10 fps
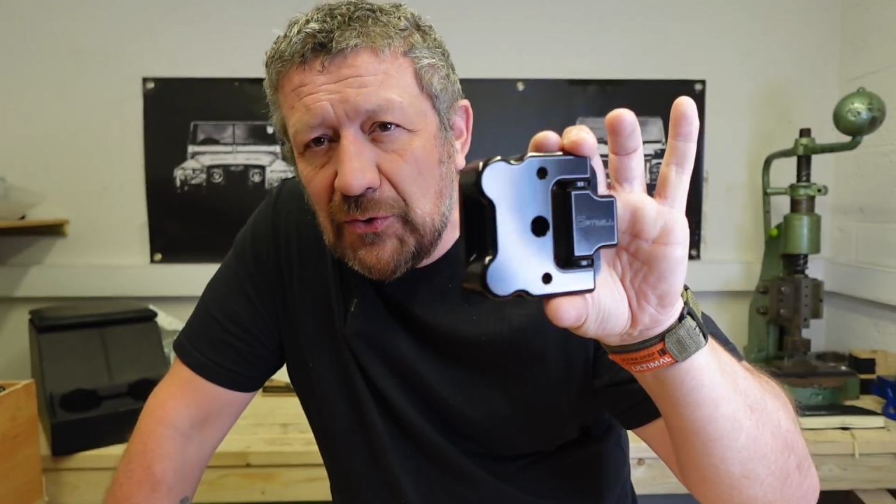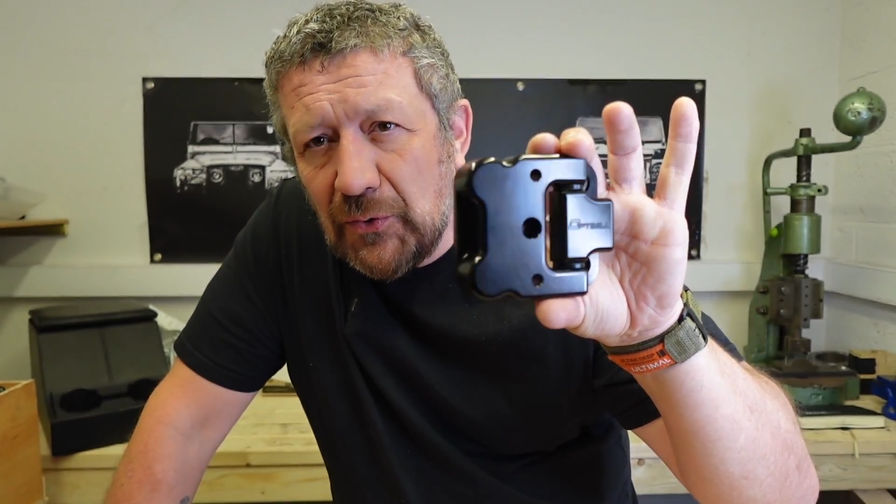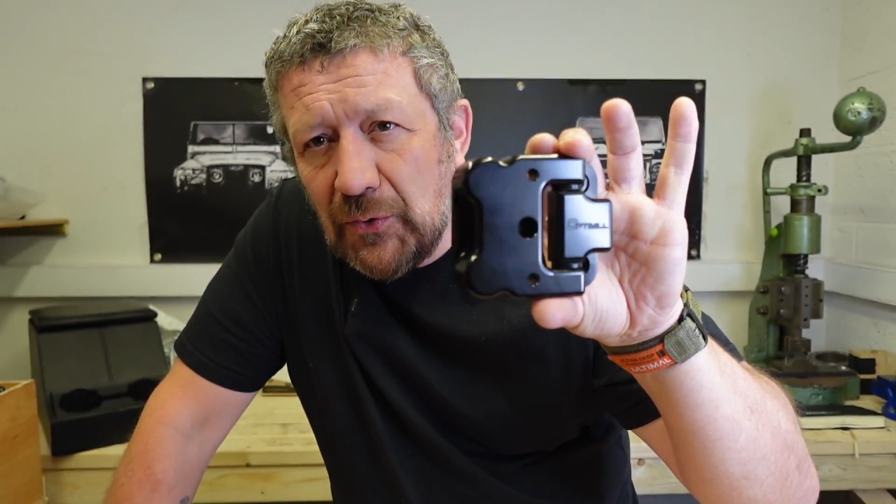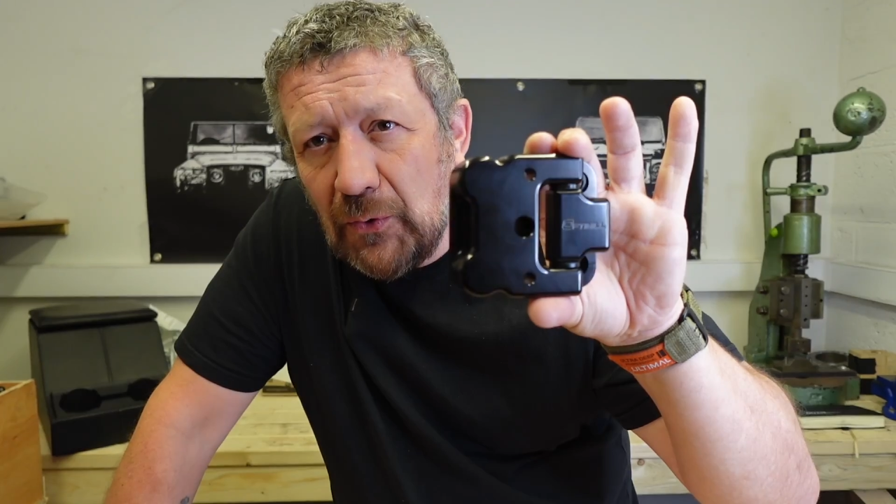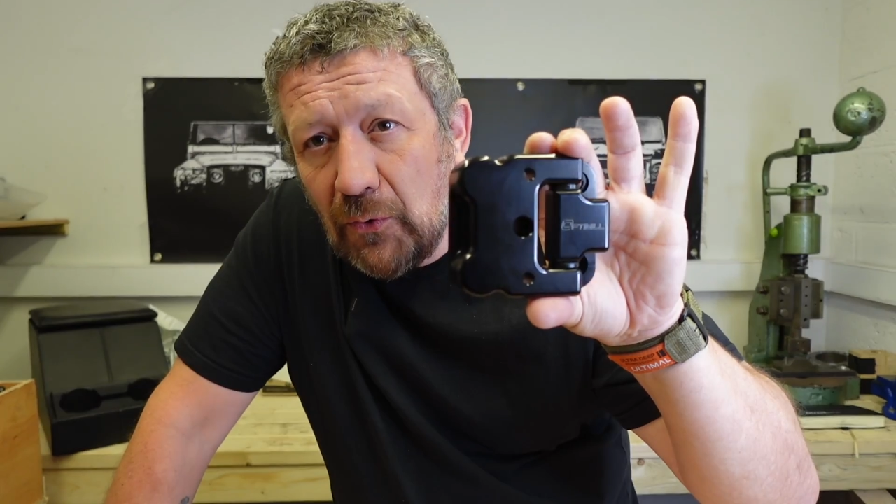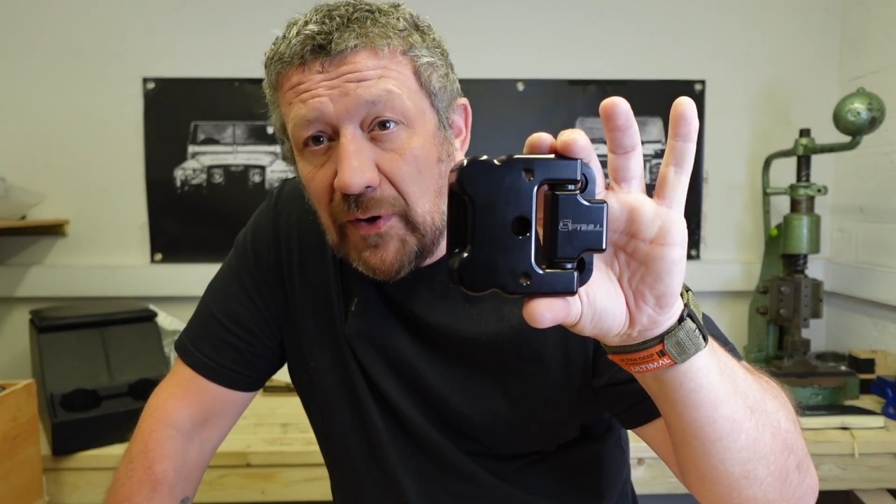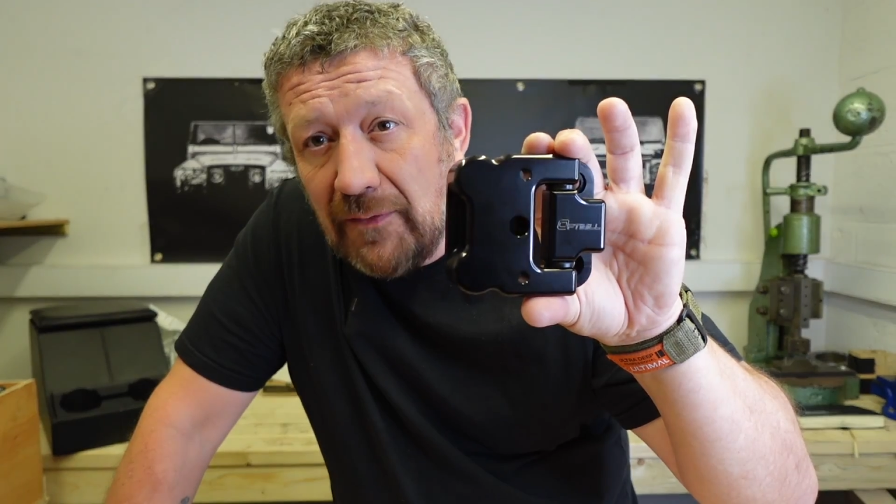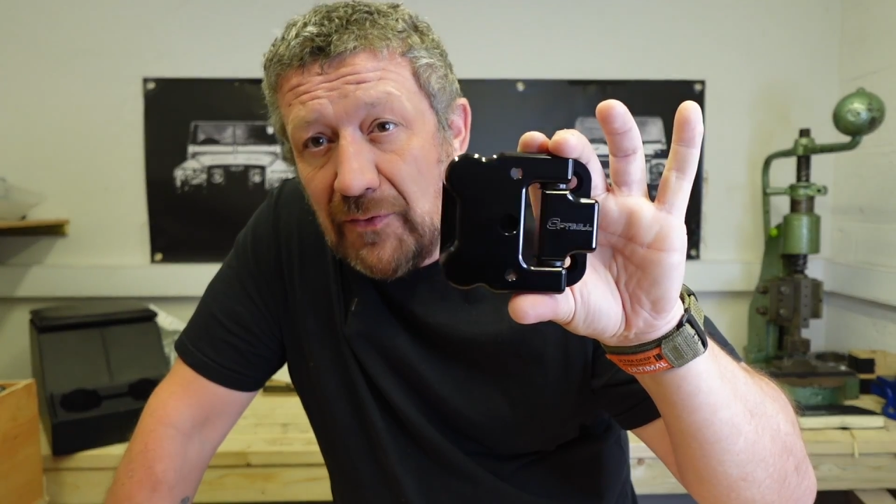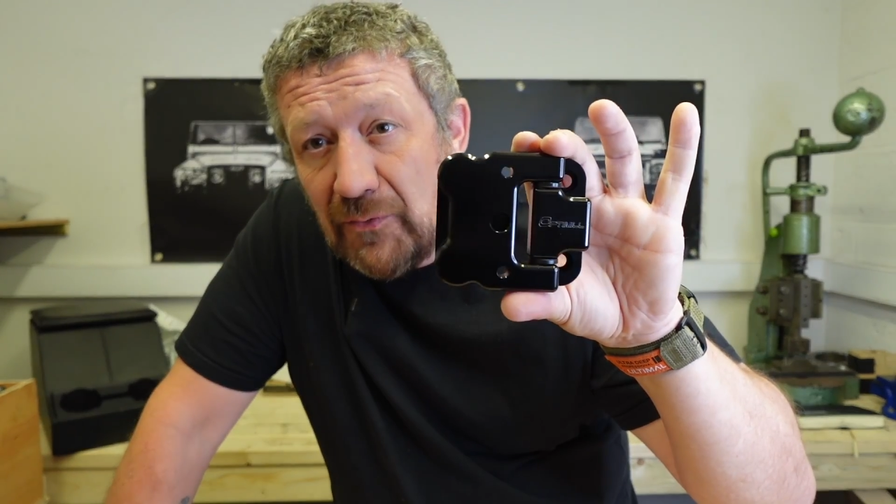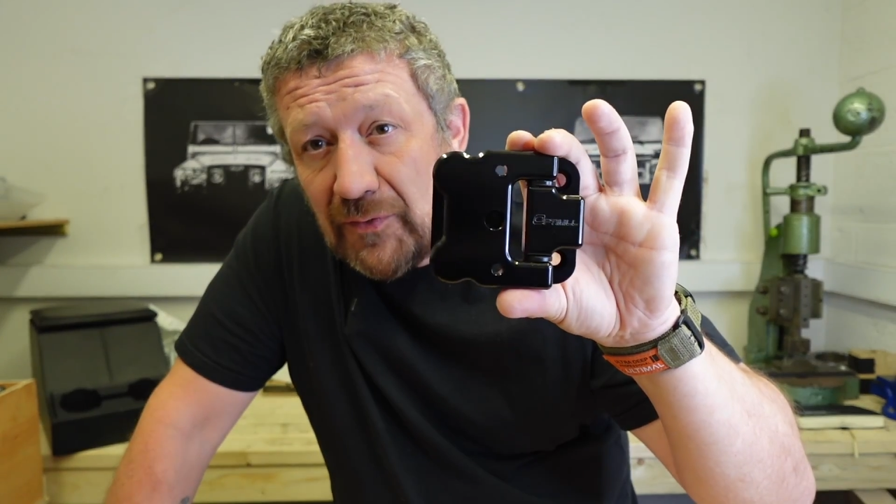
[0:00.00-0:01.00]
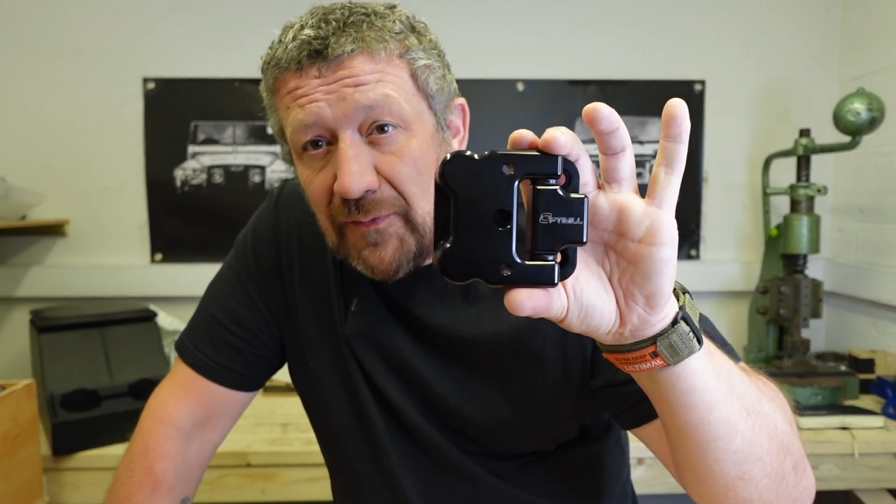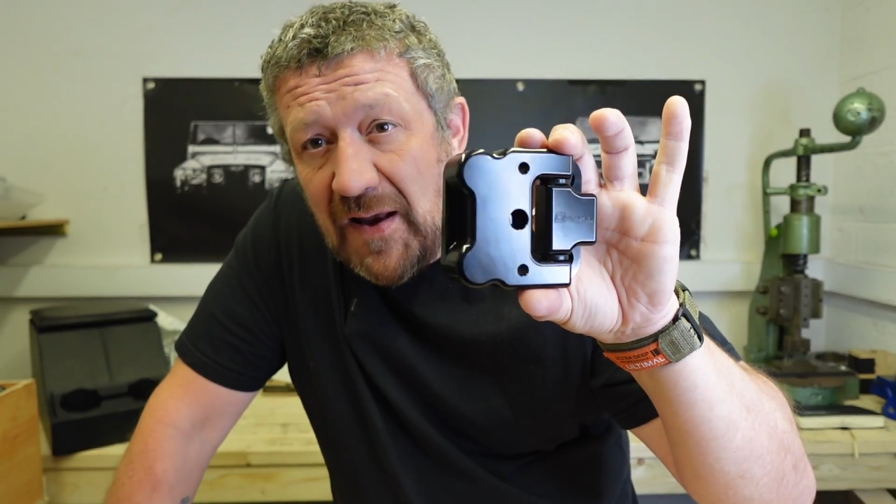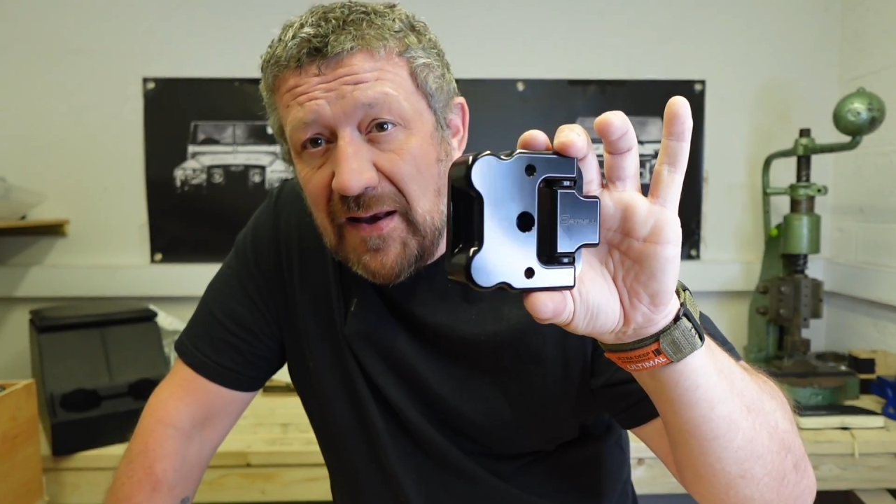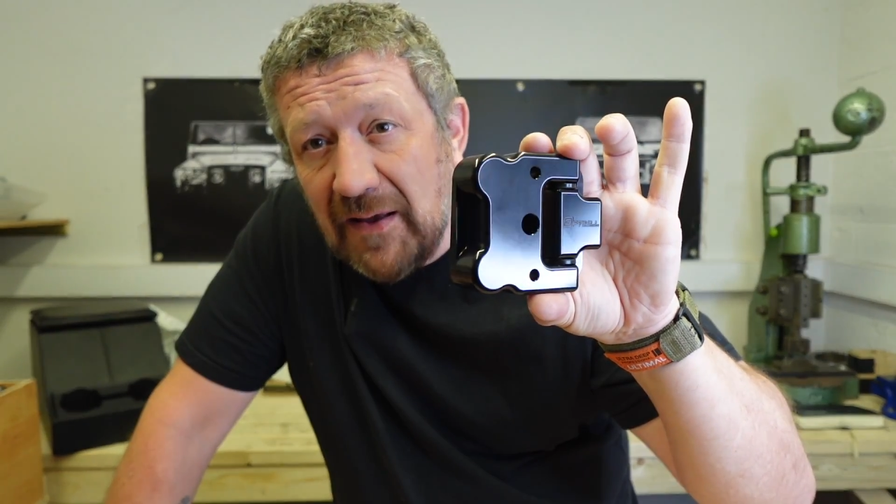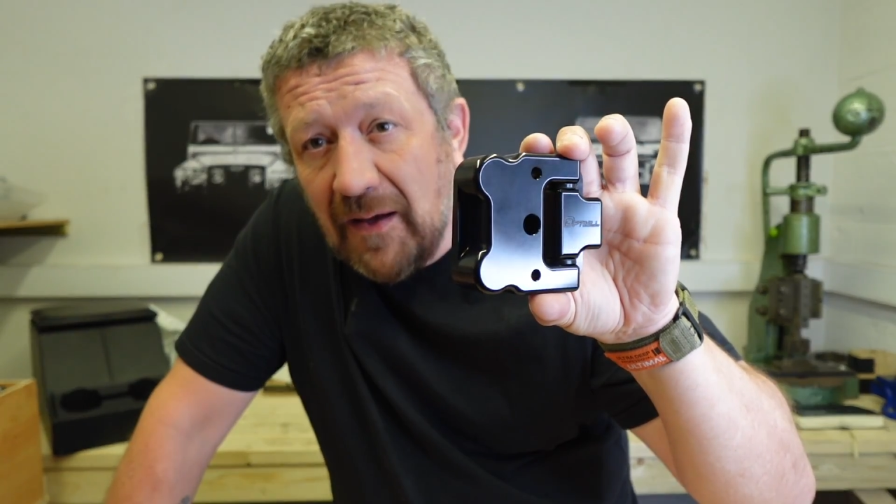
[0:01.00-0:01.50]
door or even your
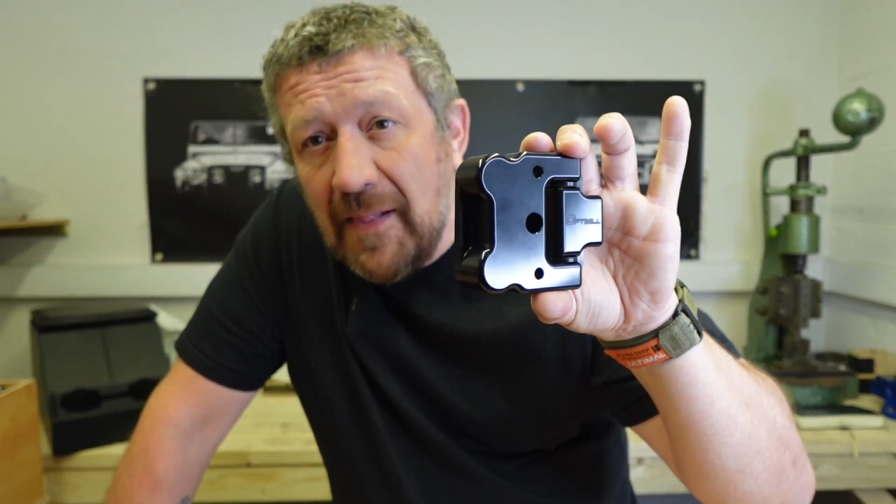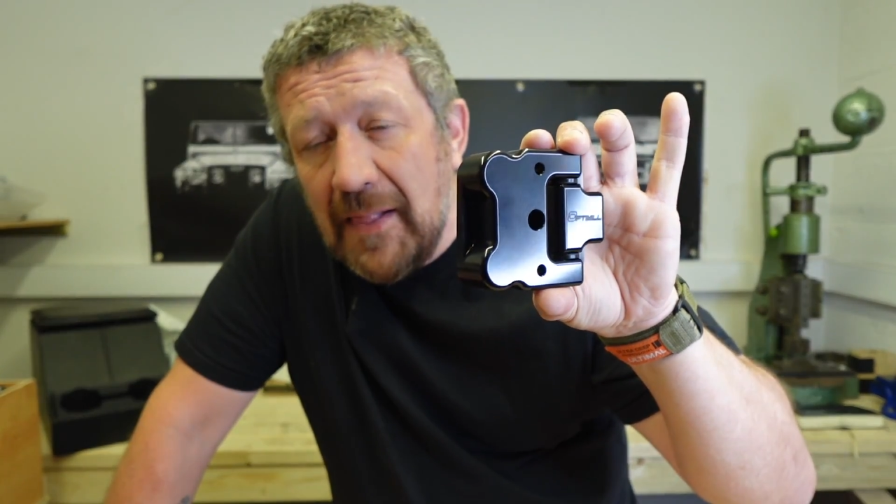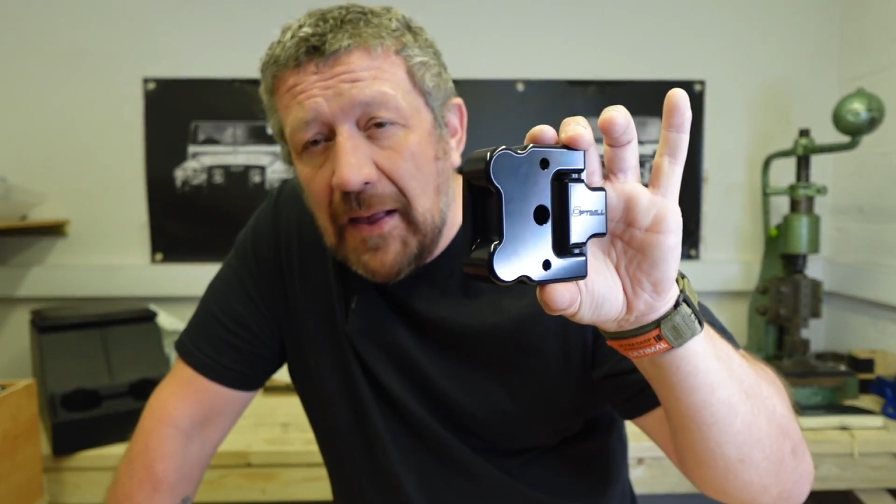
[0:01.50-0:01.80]
Defender